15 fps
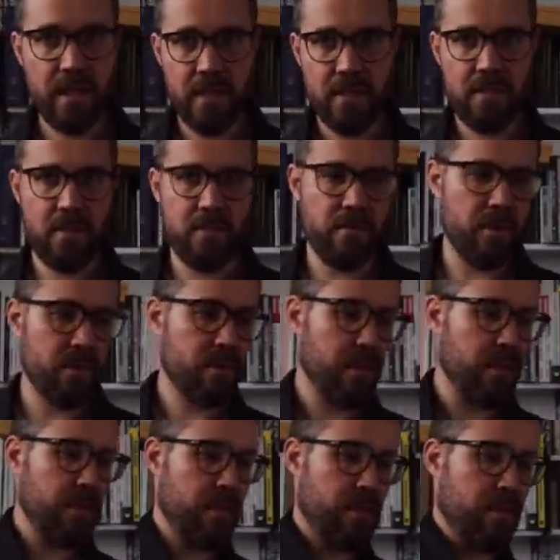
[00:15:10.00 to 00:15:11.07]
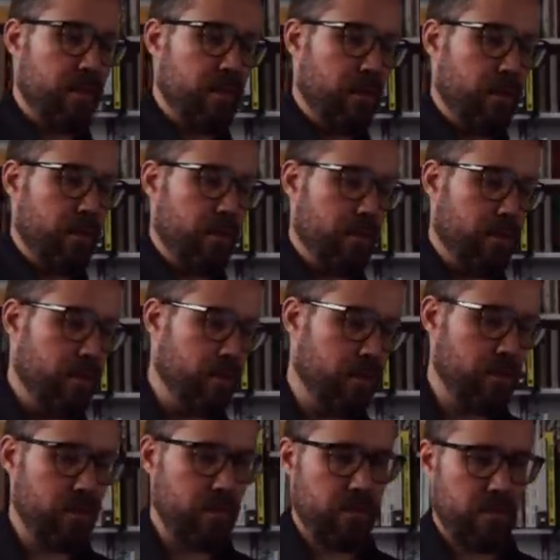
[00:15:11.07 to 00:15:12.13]
into the rucksack
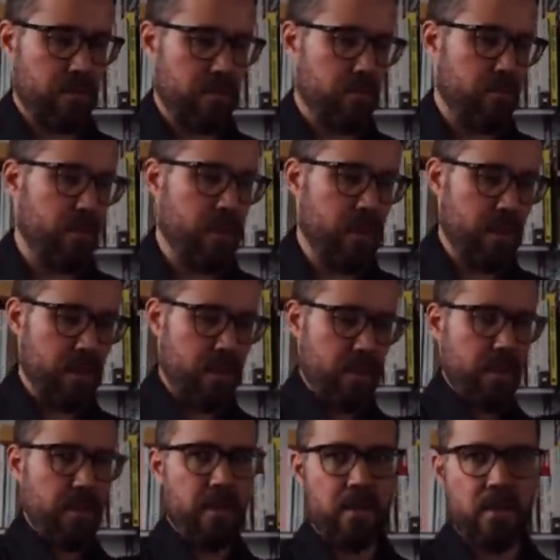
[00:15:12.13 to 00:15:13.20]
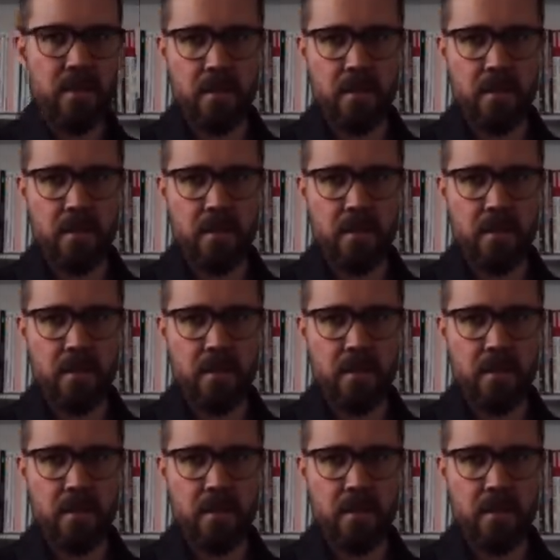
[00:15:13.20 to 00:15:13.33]
goes my